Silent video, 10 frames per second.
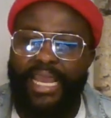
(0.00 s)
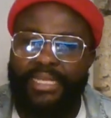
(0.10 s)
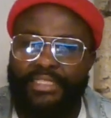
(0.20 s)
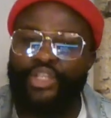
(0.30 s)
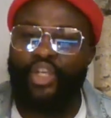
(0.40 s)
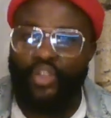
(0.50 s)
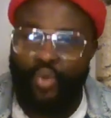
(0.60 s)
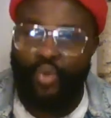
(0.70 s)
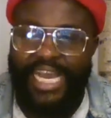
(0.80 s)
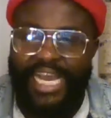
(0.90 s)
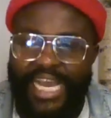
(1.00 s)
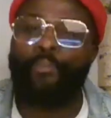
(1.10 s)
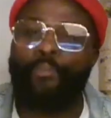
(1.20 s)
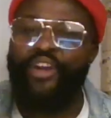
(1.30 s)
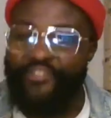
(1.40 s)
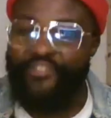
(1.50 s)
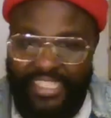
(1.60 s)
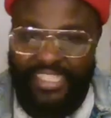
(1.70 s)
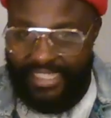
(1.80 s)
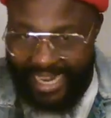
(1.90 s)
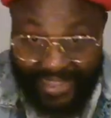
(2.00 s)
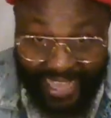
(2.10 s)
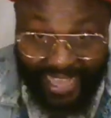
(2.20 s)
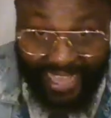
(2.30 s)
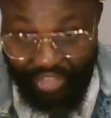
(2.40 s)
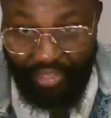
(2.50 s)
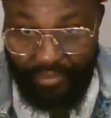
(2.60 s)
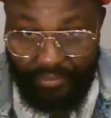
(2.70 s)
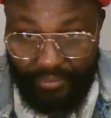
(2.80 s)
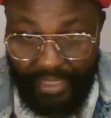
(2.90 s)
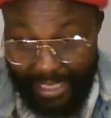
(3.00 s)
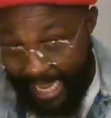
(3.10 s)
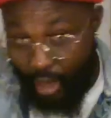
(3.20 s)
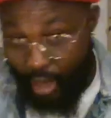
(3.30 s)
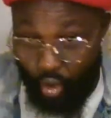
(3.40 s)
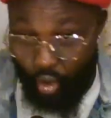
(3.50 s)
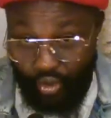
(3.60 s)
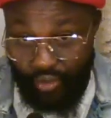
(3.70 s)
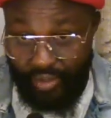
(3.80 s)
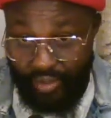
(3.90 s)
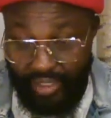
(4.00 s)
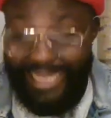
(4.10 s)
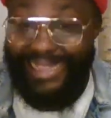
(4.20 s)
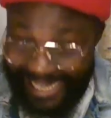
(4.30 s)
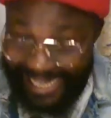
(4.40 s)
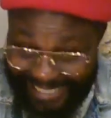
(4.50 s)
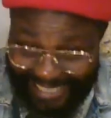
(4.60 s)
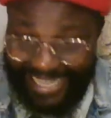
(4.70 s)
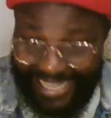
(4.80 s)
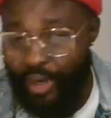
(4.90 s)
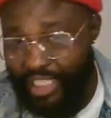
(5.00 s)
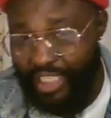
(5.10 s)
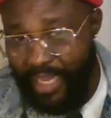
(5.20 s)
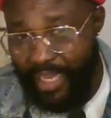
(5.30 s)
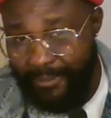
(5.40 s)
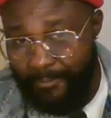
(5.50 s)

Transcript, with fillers: Jesus Christ cannot prevent that death in that cross. That is exactly what he's playing.